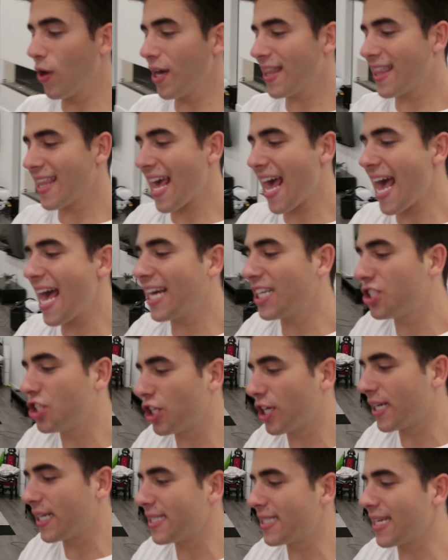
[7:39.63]
with
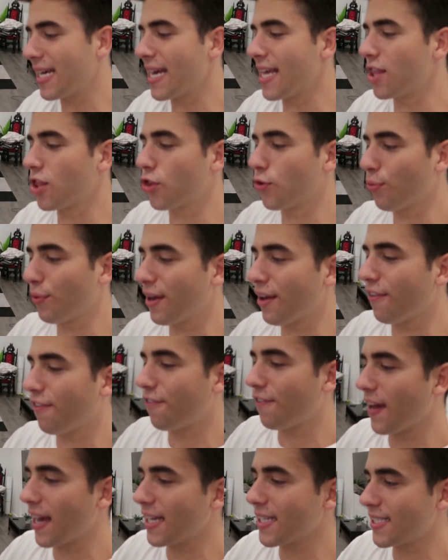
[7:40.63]
edges and three
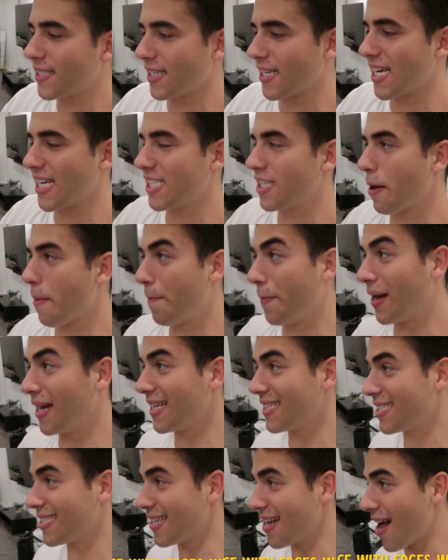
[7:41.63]
faces, but
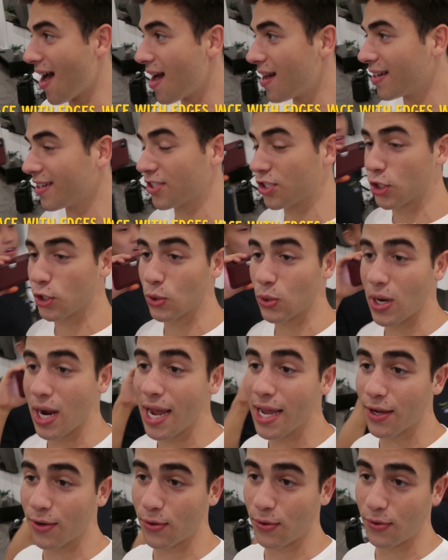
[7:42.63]
it's not a
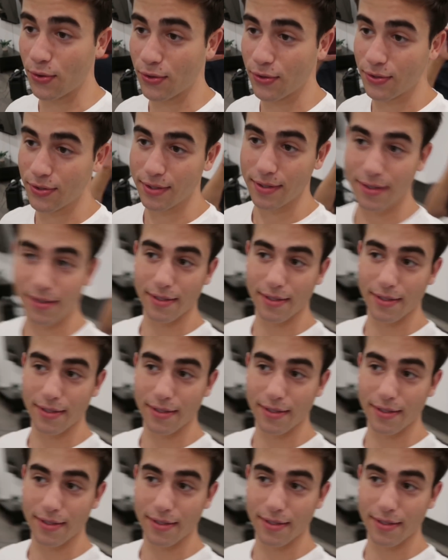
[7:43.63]
triangle. The